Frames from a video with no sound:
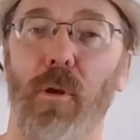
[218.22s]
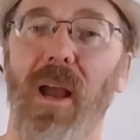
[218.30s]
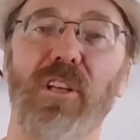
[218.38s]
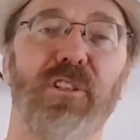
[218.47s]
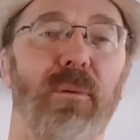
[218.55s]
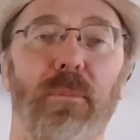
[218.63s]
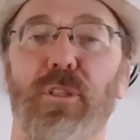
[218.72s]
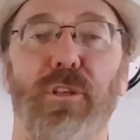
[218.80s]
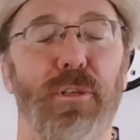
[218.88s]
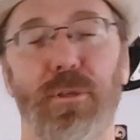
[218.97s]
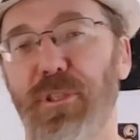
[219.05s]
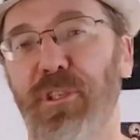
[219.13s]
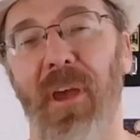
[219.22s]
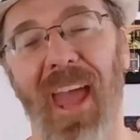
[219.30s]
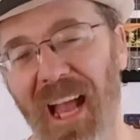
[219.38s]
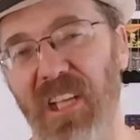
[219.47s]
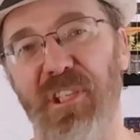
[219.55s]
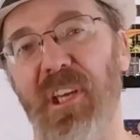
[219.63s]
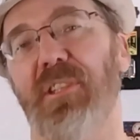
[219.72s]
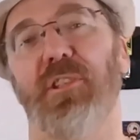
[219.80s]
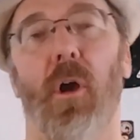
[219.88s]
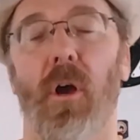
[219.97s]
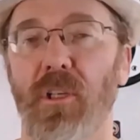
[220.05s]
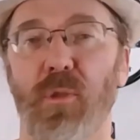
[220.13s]
crash cymbals are used to accent
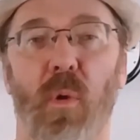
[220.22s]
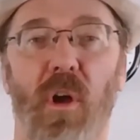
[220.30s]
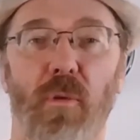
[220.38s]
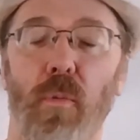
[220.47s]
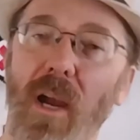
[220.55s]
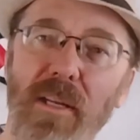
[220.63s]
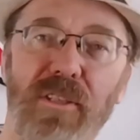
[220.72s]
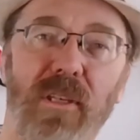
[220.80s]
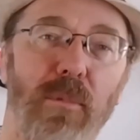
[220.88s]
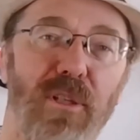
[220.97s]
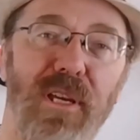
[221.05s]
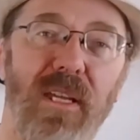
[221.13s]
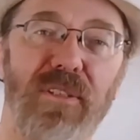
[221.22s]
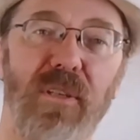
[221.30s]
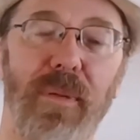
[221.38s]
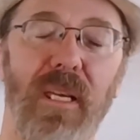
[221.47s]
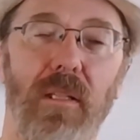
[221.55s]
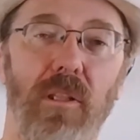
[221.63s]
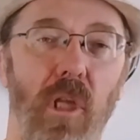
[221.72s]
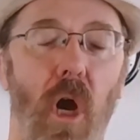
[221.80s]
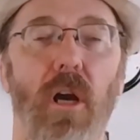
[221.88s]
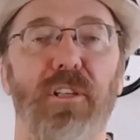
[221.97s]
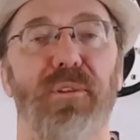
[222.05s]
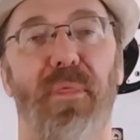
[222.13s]
songs, while the ride cymbal tends to be a
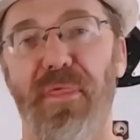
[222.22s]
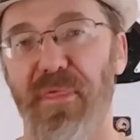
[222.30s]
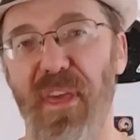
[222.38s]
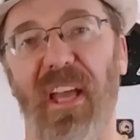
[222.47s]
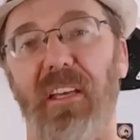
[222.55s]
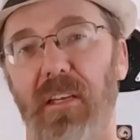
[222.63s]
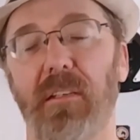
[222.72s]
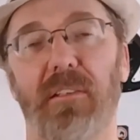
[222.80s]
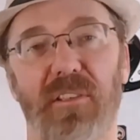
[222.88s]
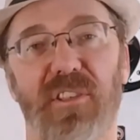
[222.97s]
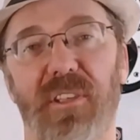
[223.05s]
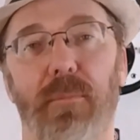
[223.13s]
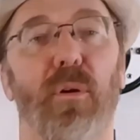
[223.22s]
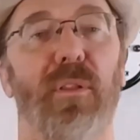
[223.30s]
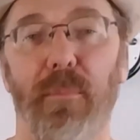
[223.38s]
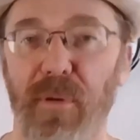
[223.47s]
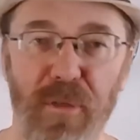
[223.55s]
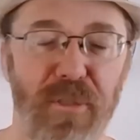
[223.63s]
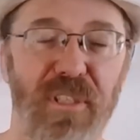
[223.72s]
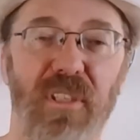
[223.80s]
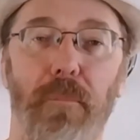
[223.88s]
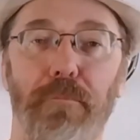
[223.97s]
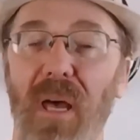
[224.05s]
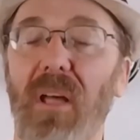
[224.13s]
large, thick cymbal that
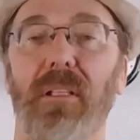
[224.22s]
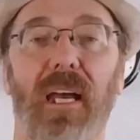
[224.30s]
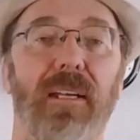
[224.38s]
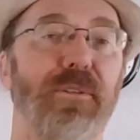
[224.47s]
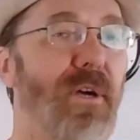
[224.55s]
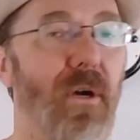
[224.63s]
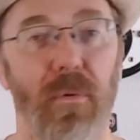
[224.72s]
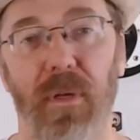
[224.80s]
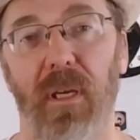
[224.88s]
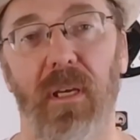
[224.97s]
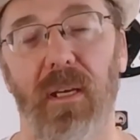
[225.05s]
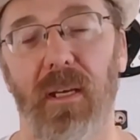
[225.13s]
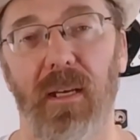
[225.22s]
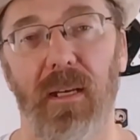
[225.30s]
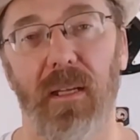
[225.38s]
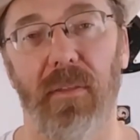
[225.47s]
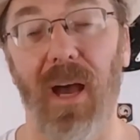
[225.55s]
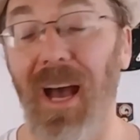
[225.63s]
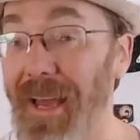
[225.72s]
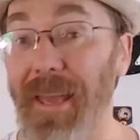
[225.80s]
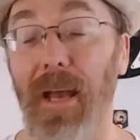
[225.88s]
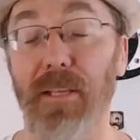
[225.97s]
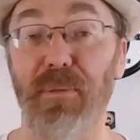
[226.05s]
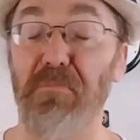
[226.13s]
produces a bell like tone. The hi
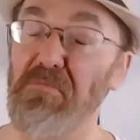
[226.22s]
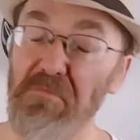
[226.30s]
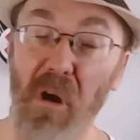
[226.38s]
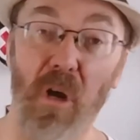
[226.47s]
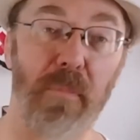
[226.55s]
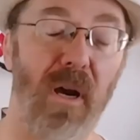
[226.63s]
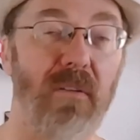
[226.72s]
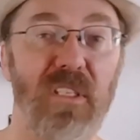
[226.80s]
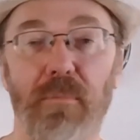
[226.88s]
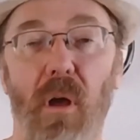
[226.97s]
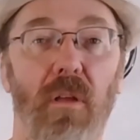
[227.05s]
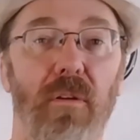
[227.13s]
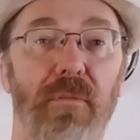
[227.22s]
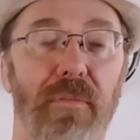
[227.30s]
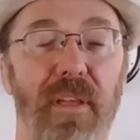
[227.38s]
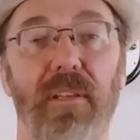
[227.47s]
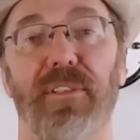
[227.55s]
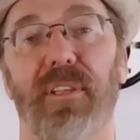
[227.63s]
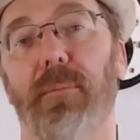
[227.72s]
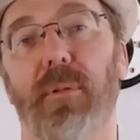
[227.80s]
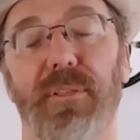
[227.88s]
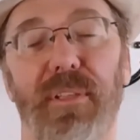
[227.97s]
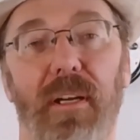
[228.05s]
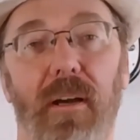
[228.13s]
hats are a pair of smaller, thin
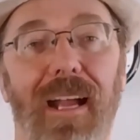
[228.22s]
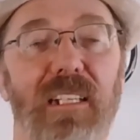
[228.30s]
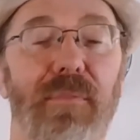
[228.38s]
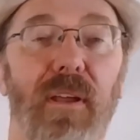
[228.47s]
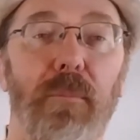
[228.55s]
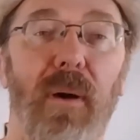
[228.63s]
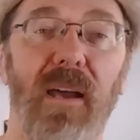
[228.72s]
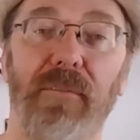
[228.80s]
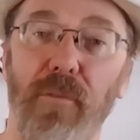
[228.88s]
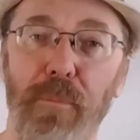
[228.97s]
cymbals that are activated by a